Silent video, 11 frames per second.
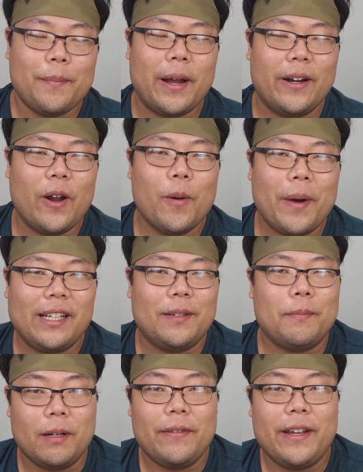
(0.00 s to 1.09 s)
better known by its
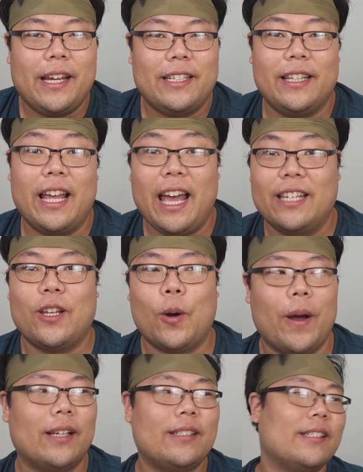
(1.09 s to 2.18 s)
abbreviation, the
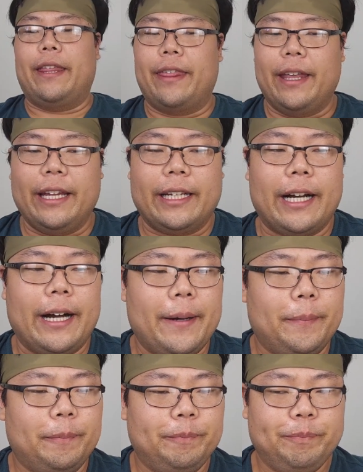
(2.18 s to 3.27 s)
SOS. I think
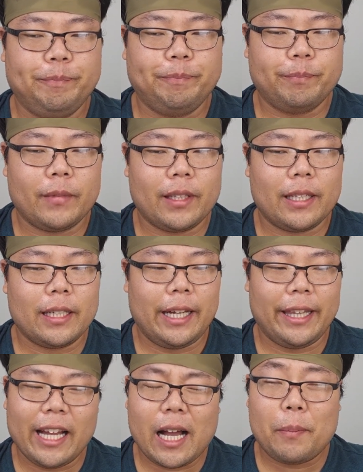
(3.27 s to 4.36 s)

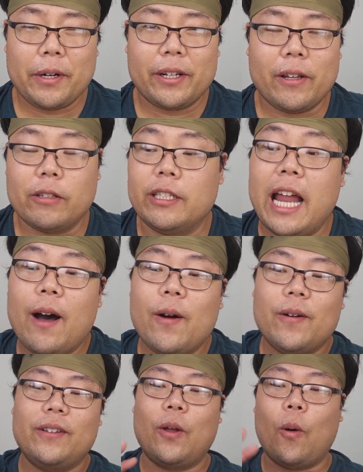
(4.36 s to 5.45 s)
I got pretty close.
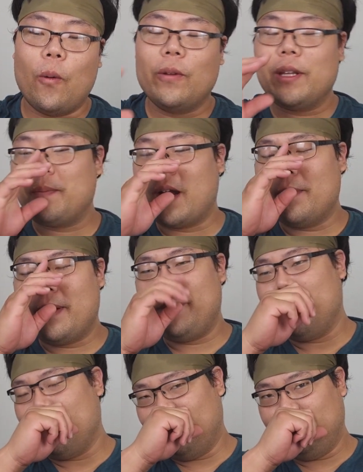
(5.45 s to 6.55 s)
Now the only
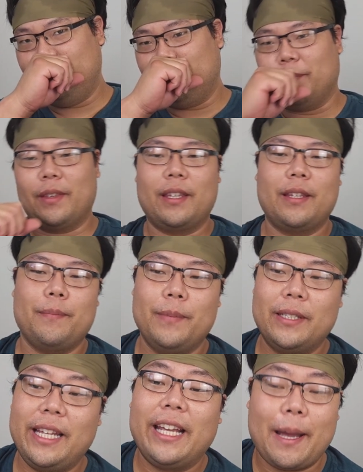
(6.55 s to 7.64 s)

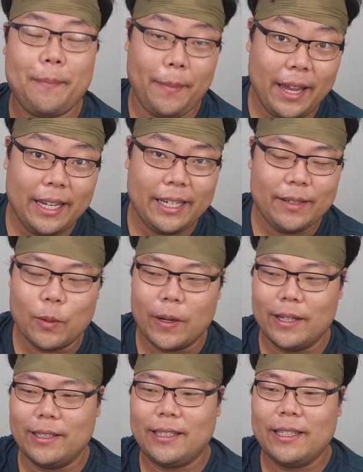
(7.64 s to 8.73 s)
mistake I made
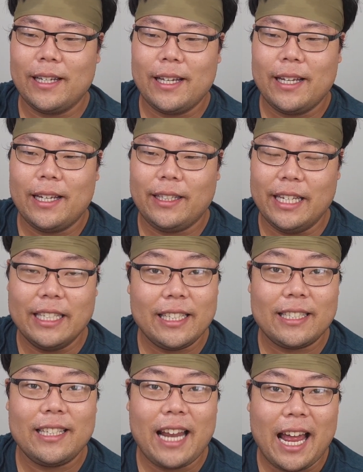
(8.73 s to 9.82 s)
was this
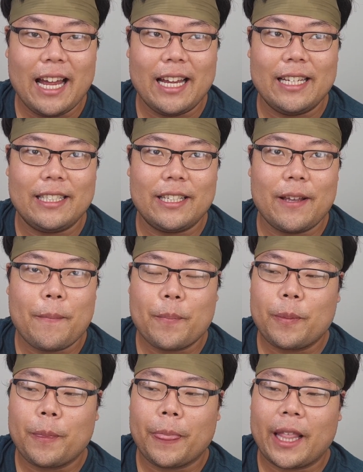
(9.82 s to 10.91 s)
isn't as
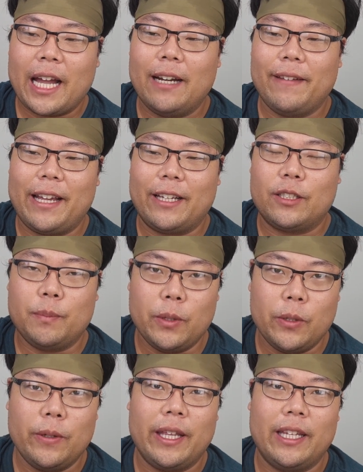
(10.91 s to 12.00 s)
kind of like
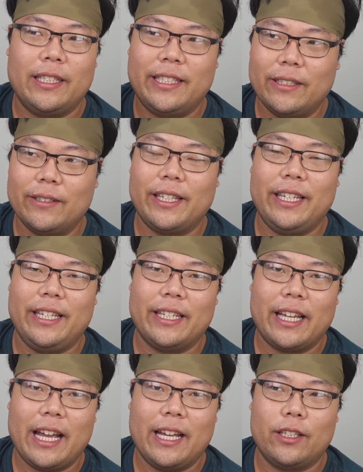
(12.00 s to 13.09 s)
smooth and silky
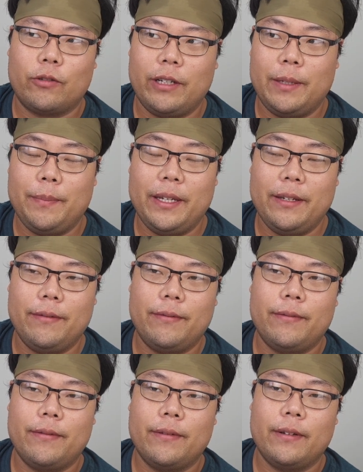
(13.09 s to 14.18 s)
as cream
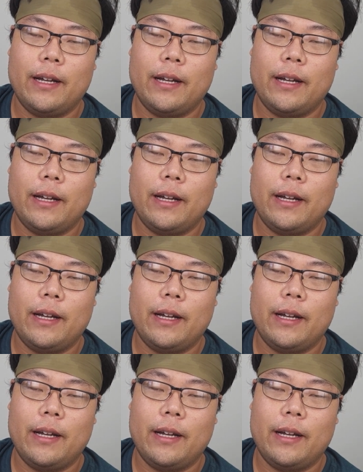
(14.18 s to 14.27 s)
beef